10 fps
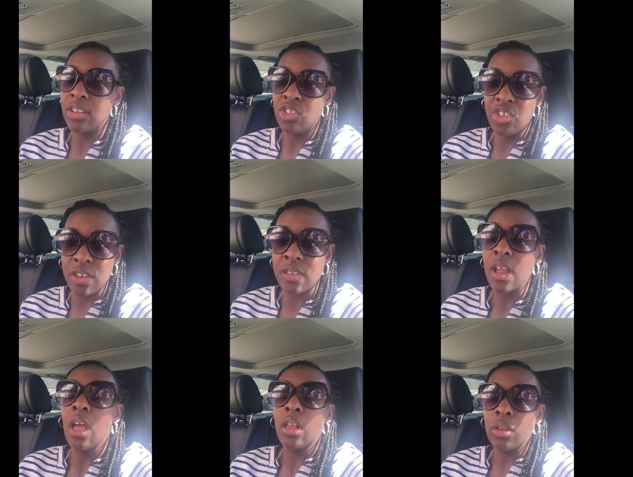It's
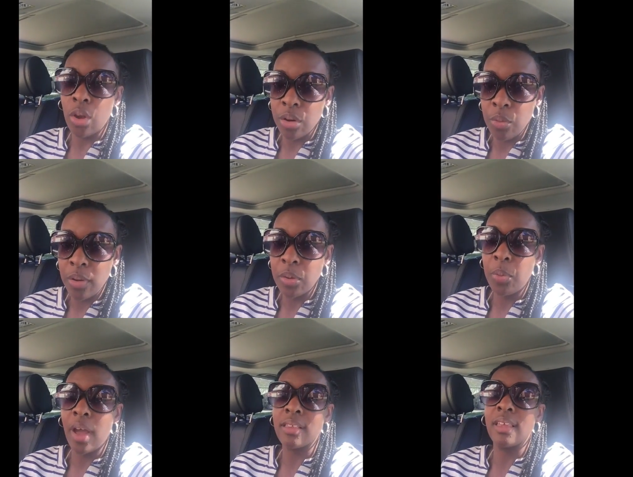just learning what the
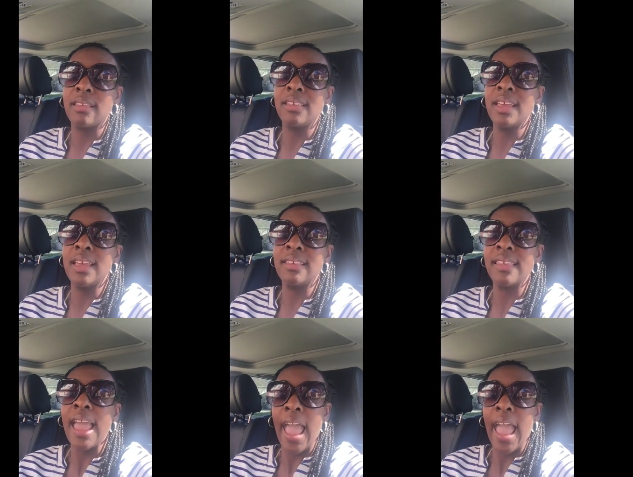process is